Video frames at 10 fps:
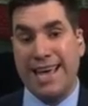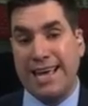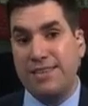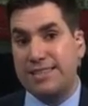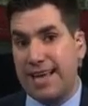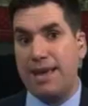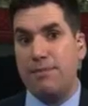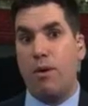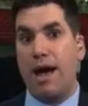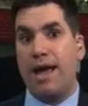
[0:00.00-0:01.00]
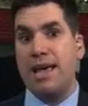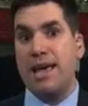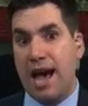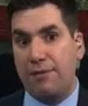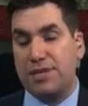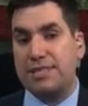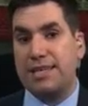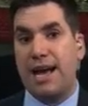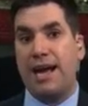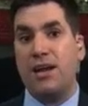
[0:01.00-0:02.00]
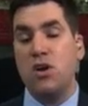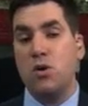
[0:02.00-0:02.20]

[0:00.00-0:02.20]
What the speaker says: In the same way, after tonight,